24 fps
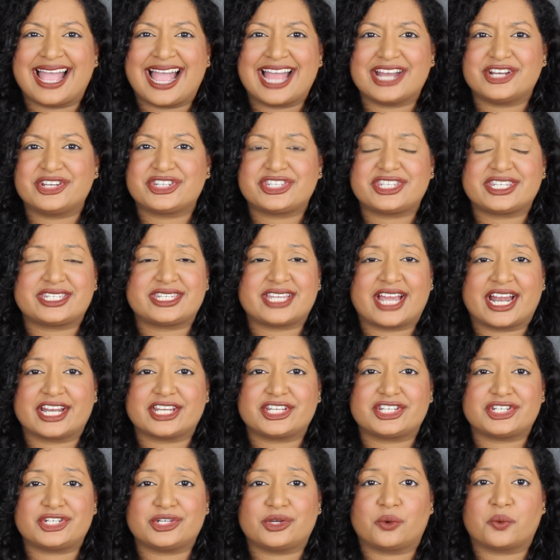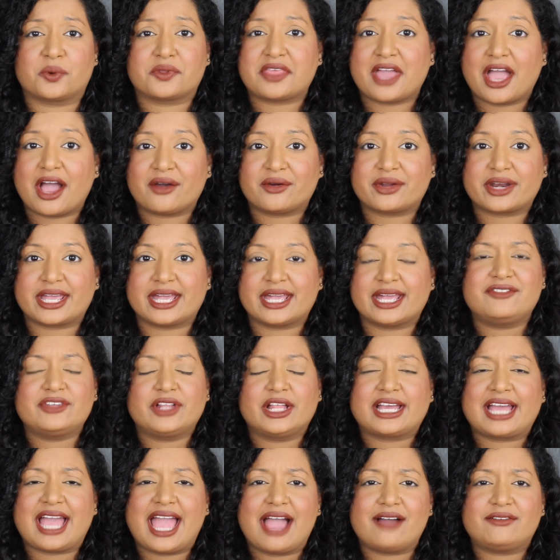I just decided to do it without it. I
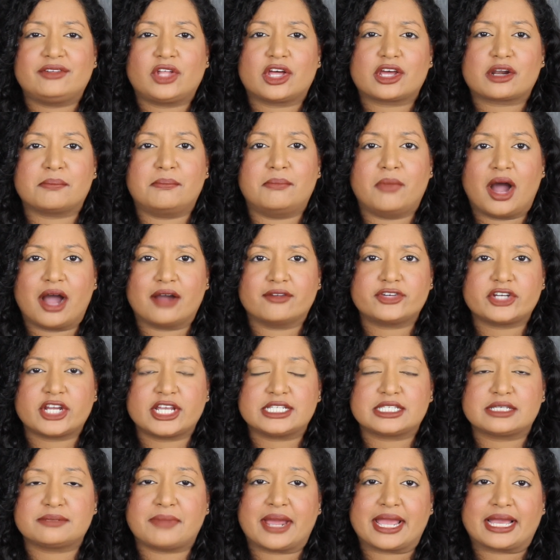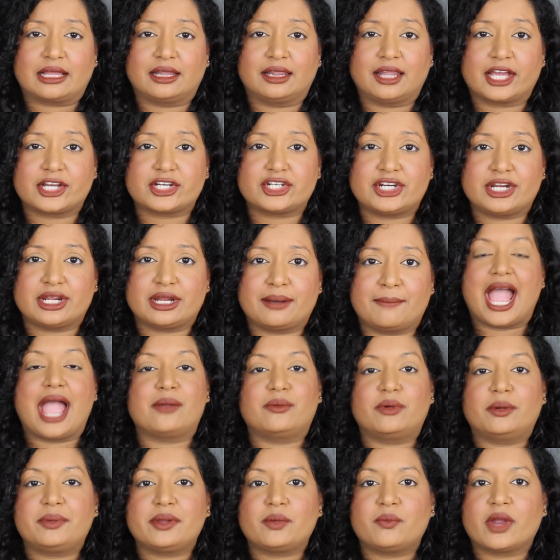feel like I have a lot of mauve shades in my collection.
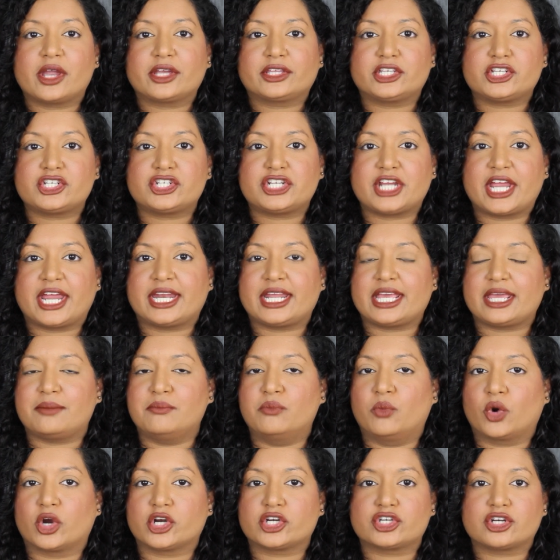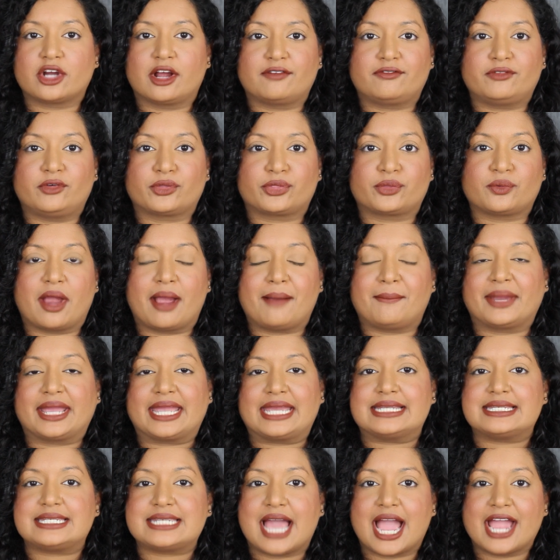I will be wearing this shade in More Truffle throughout
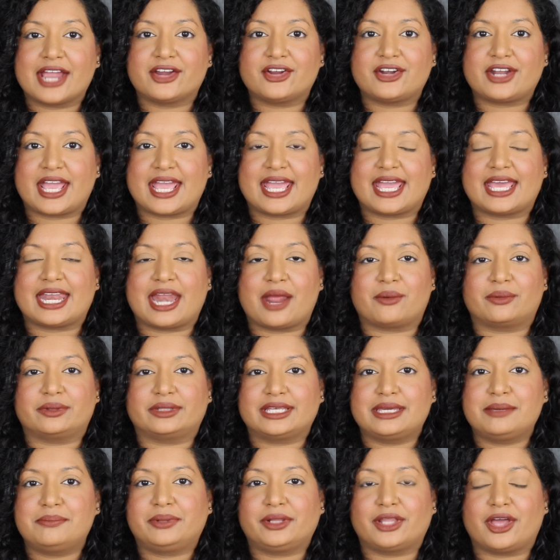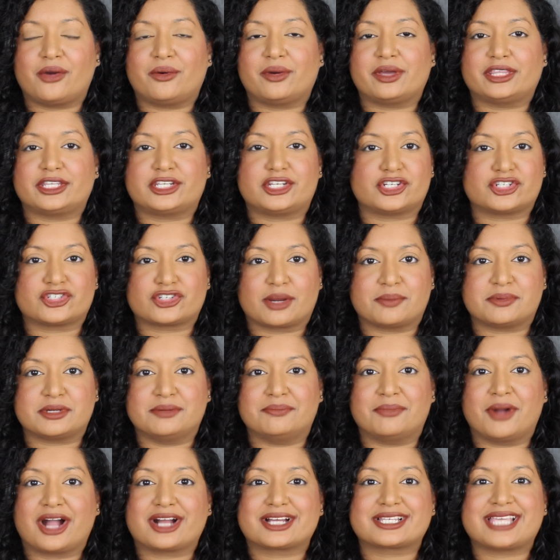my entire day, and I will leave below in the
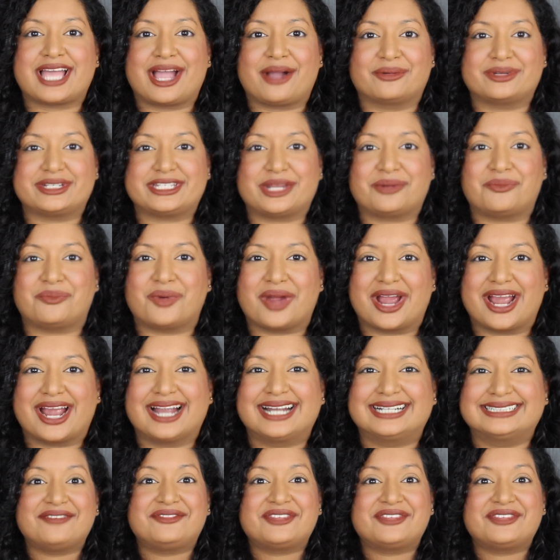description box how it did wear.